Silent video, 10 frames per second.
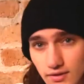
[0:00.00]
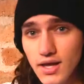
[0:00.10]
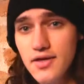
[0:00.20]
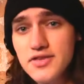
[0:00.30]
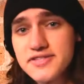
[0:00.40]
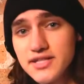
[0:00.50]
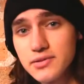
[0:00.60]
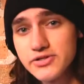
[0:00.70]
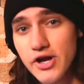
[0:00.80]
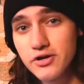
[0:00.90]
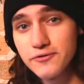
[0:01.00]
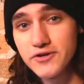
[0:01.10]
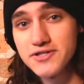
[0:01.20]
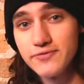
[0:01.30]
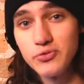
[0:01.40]
And the cinematography
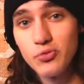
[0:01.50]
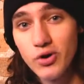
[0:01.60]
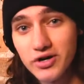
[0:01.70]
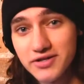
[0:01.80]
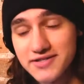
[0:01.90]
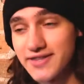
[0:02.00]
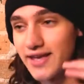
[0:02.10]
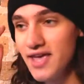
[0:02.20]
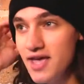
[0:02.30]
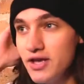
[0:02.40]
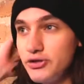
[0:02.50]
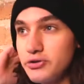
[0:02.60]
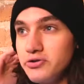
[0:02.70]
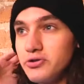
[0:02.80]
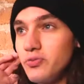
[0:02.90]
is even worse.
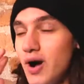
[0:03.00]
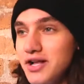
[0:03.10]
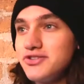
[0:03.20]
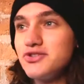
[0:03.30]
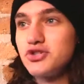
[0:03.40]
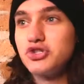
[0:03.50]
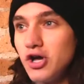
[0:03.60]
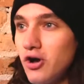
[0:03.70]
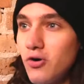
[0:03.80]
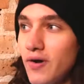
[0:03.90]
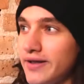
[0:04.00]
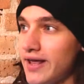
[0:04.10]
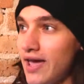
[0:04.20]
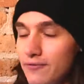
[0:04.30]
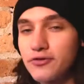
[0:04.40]
You're watching the show and
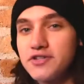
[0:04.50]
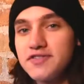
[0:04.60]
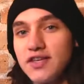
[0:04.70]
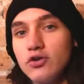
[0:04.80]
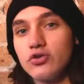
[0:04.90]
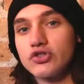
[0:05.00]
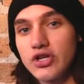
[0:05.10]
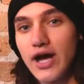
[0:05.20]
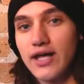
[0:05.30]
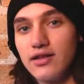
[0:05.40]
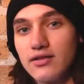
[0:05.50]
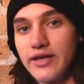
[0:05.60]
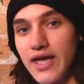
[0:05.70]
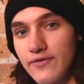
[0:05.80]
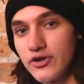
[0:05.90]
every single shot,
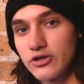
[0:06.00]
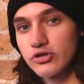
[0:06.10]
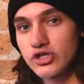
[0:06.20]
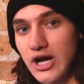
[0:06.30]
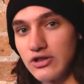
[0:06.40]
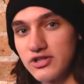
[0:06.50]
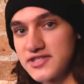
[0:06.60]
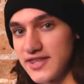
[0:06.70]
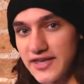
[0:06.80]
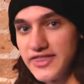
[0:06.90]
every other shot looks like